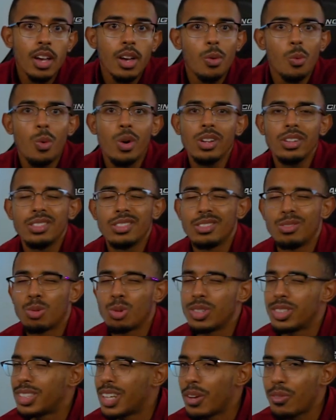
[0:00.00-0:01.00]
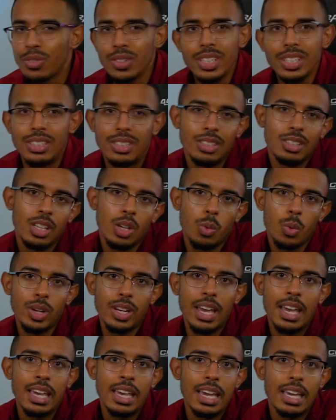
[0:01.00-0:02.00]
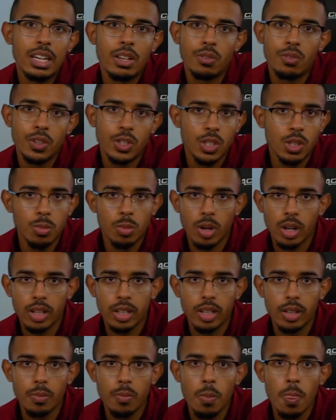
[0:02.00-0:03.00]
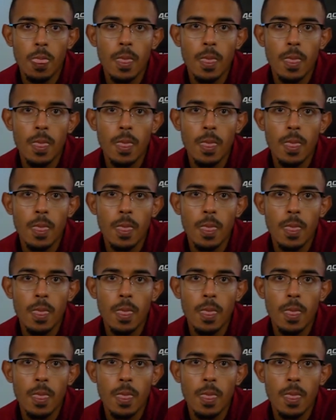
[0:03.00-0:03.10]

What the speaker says: well, we're definitely dealing with a inefficient market.